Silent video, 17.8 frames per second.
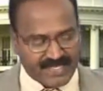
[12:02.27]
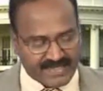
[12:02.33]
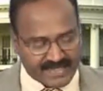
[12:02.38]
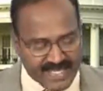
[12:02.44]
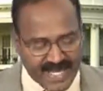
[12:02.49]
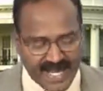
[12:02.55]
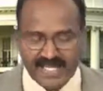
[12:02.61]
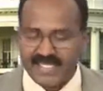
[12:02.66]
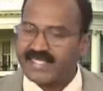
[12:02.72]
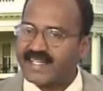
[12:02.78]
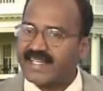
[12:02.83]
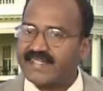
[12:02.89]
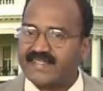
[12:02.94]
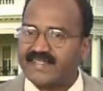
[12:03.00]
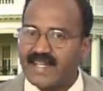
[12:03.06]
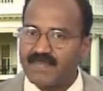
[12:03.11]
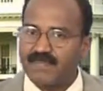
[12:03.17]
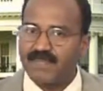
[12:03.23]
The another
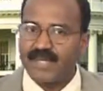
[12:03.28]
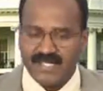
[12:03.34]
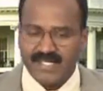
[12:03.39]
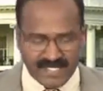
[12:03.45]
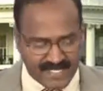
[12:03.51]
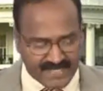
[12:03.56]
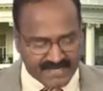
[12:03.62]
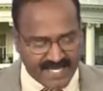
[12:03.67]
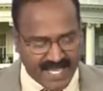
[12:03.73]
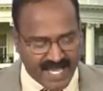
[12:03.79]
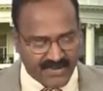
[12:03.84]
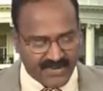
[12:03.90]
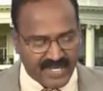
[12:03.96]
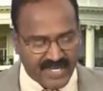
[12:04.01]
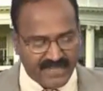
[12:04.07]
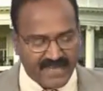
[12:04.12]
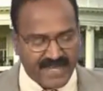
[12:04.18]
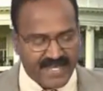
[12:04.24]
example they have
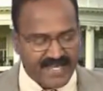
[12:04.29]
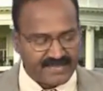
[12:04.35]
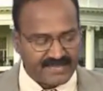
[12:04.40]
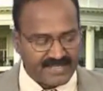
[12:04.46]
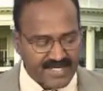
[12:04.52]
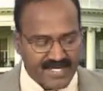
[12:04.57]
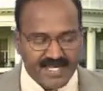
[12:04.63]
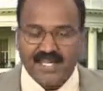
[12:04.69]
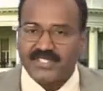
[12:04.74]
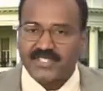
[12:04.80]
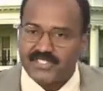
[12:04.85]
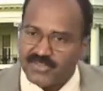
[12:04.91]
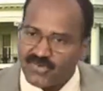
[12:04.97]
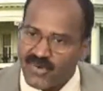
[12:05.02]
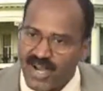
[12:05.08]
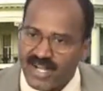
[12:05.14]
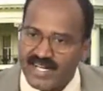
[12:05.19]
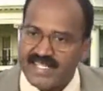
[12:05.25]
given is
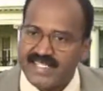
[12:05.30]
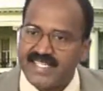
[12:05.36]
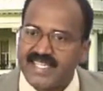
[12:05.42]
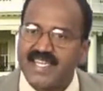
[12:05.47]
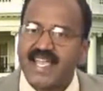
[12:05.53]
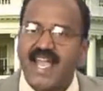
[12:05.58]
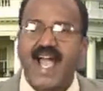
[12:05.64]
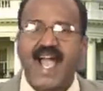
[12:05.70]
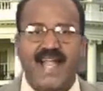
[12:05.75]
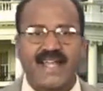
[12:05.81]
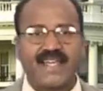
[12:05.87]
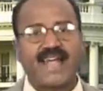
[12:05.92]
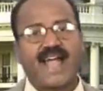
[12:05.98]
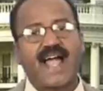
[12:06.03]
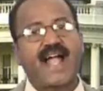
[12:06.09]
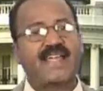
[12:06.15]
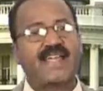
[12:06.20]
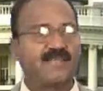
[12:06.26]
zoology and
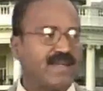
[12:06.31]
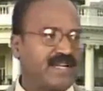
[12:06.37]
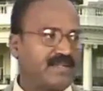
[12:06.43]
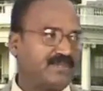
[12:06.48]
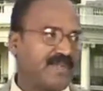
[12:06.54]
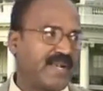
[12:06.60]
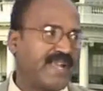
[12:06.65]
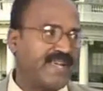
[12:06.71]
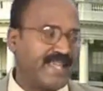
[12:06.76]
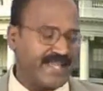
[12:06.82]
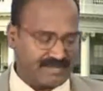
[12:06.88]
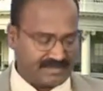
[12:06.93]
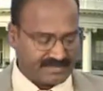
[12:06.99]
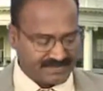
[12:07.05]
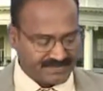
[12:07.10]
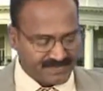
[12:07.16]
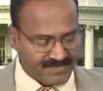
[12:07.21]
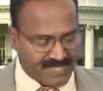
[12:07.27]
animal breeding.
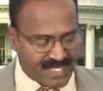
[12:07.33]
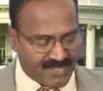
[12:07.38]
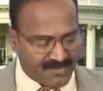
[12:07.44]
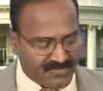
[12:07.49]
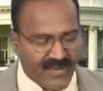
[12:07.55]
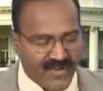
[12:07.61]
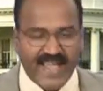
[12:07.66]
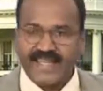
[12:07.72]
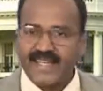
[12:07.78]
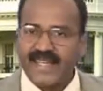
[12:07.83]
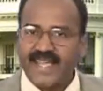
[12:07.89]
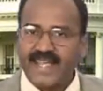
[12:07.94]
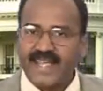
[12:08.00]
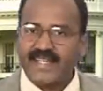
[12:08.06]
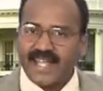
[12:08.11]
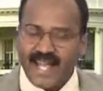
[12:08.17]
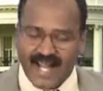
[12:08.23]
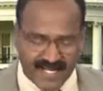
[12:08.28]

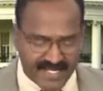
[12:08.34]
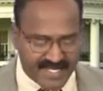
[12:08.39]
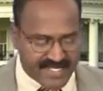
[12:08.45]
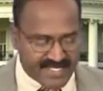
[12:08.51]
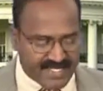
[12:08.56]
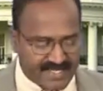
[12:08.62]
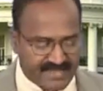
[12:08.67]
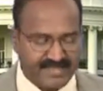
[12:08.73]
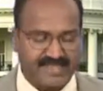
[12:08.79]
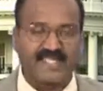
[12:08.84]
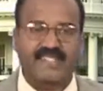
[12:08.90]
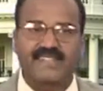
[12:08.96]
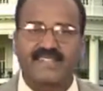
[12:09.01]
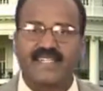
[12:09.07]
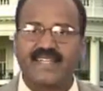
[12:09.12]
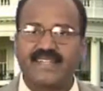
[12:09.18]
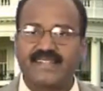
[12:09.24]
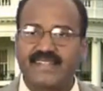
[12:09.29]
59 addition
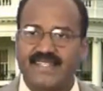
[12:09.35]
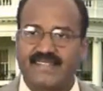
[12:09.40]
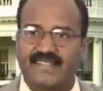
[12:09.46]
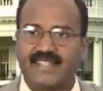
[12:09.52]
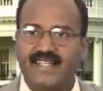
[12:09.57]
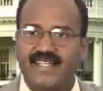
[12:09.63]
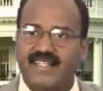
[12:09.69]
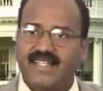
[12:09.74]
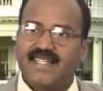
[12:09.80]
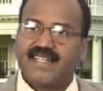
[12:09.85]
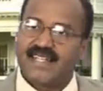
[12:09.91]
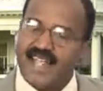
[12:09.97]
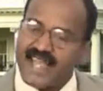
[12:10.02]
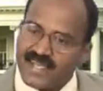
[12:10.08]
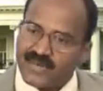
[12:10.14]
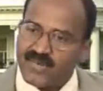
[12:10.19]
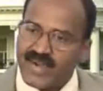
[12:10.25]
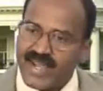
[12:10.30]
636.
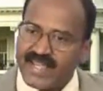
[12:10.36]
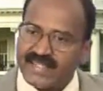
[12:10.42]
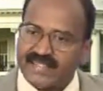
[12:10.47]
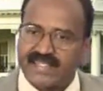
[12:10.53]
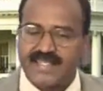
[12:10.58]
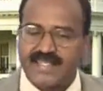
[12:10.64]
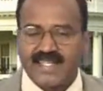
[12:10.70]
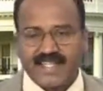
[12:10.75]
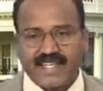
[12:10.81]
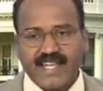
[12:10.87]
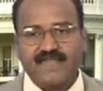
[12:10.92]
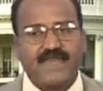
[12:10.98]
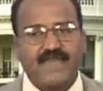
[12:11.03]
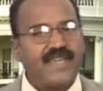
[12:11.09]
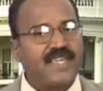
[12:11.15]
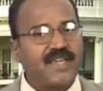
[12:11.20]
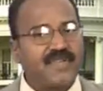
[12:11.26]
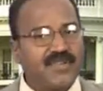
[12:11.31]
Likewise, let
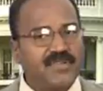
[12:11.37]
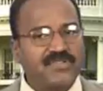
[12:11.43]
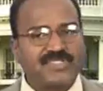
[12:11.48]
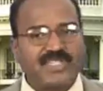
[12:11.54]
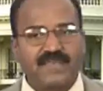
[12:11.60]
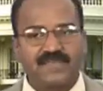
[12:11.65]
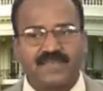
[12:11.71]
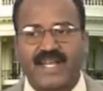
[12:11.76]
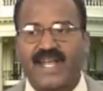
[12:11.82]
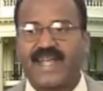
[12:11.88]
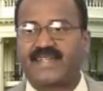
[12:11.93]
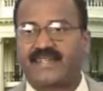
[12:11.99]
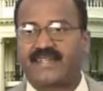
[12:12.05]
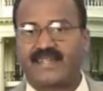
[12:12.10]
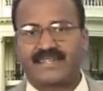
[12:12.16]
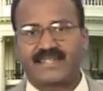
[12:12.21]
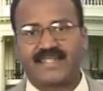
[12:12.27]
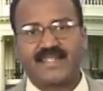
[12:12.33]
me give you some
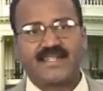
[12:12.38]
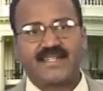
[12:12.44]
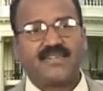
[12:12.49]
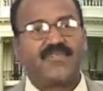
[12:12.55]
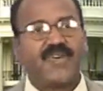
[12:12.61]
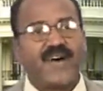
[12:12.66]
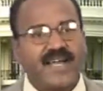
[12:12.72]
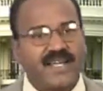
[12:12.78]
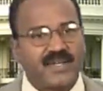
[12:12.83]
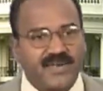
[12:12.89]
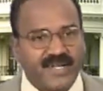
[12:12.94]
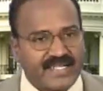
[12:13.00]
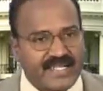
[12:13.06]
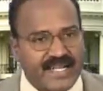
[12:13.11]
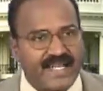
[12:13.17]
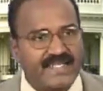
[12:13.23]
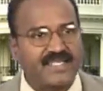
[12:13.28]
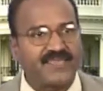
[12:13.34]
titles for your
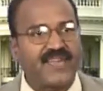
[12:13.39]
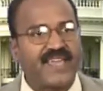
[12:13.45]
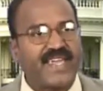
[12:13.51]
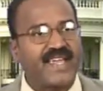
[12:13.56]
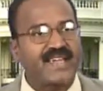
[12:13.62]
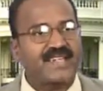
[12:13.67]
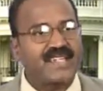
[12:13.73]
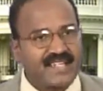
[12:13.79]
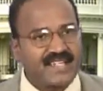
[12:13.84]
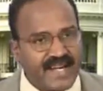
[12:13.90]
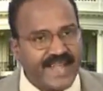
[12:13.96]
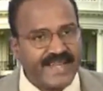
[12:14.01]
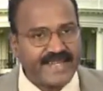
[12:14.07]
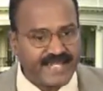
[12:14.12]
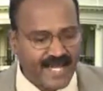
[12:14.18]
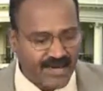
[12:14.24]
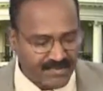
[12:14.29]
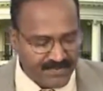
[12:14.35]
classification
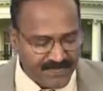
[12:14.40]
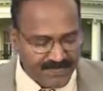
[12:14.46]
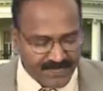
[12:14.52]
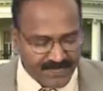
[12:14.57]
right now.